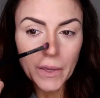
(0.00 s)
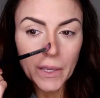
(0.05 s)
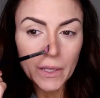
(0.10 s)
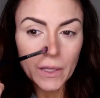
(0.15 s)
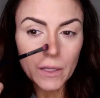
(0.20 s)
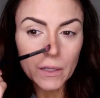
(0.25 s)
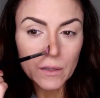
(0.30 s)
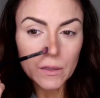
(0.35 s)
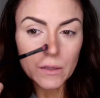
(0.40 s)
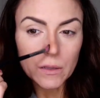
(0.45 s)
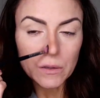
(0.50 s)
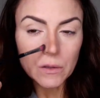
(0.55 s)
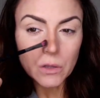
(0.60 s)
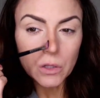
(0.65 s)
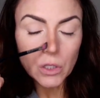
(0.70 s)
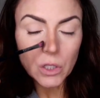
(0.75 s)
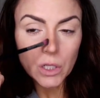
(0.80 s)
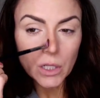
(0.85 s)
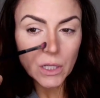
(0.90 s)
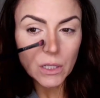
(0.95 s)
make it
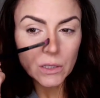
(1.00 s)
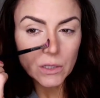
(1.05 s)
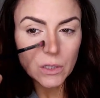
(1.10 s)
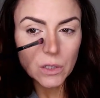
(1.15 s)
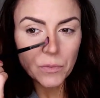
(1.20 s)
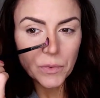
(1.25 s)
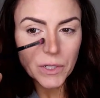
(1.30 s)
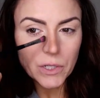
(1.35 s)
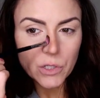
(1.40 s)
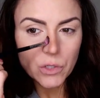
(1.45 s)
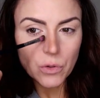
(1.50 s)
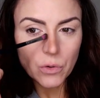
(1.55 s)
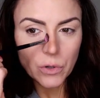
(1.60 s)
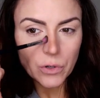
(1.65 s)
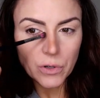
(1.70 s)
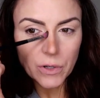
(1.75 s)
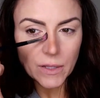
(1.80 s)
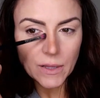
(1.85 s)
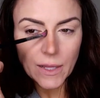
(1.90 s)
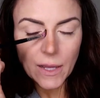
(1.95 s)
look a little bit
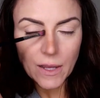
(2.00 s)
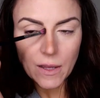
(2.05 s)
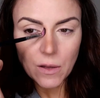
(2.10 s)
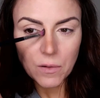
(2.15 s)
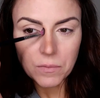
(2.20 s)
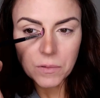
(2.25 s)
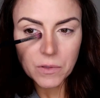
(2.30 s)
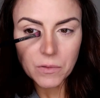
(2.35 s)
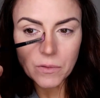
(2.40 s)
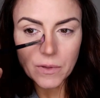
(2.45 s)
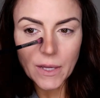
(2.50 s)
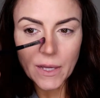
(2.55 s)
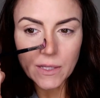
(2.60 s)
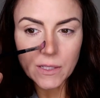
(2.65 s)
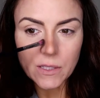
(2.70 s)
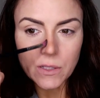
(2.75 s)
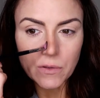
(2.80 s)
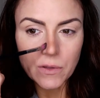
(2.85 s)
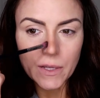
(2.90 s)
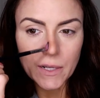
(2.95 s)
shorter, and that helps with
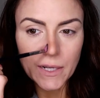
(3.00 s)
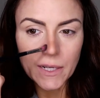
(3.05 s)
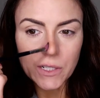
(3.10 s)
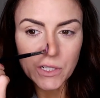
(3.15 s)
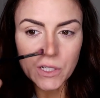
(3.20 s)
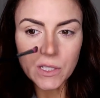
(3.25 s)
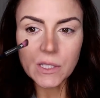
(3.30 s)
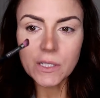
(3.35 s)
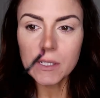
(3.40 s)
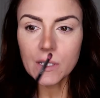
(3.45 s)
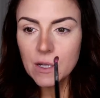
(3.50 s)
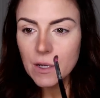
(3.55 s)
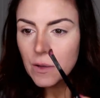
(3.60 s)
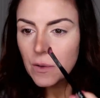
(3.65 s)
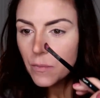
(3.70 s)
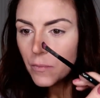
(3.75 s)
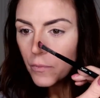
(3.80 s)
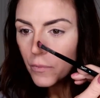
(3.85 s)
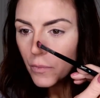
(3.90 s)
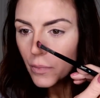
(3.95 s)
that. So then I just
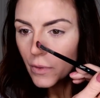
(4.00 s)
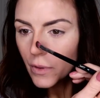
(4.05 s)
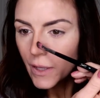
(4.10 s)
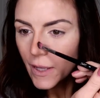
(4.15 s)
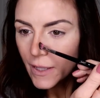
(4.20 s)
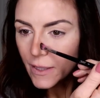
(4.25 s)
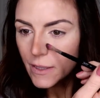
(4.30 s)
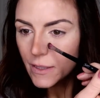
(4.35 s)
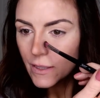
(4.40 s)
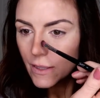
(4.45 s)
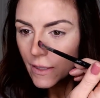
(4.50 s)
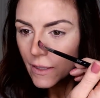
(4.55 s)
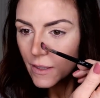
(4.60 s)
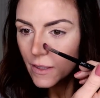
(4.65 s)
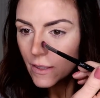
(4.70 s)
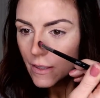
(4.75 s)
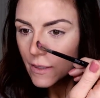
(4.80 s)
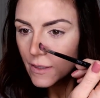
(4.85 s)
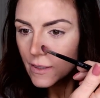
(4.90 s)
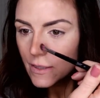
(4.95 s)
blend
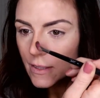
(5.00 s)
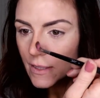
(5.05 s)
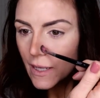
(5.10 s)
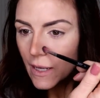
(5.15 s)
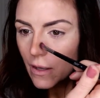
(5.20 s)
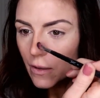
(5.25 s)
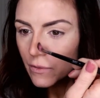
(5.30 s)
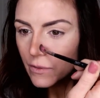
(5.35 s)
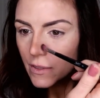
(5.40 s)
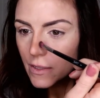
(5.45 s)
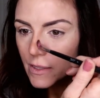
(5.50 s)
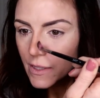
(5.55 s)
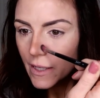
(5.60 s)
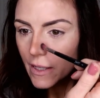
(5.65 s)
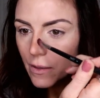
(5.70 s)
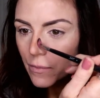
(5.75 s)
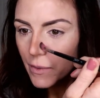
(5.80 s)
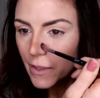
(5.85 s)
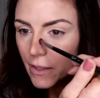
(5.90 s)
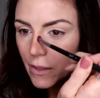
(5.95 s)
down the
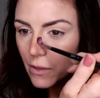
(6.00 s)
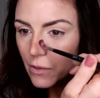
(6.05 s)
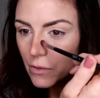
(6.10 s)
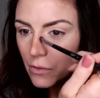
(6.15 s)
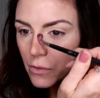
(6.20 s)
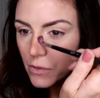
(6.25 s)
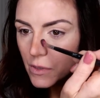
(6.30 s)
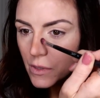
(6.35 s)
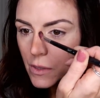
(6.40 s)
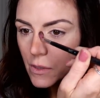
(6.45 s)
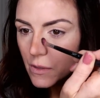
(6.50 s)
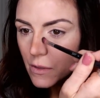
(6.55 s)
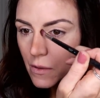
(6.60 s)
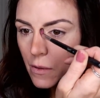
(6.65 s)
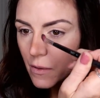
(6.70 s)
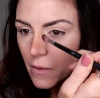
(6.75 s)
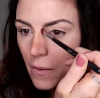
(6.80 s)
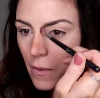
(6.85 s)
side of my nose